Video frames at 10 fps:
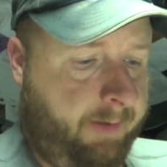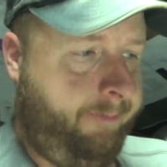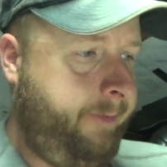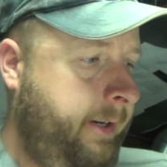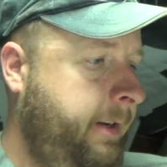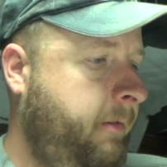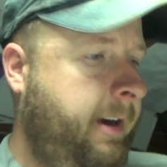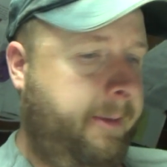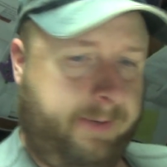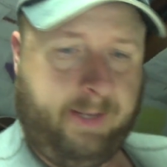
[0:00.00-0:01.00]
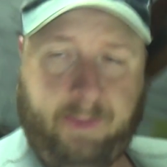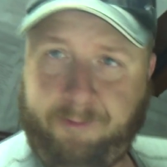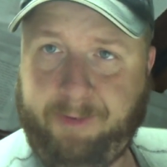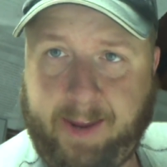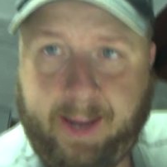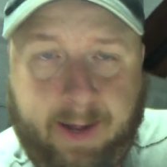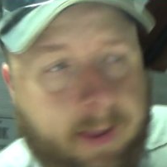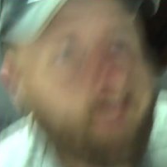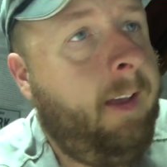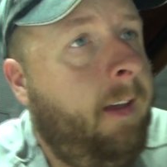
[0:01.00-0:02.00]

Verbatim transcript: the friggin' crap's hitting the fan.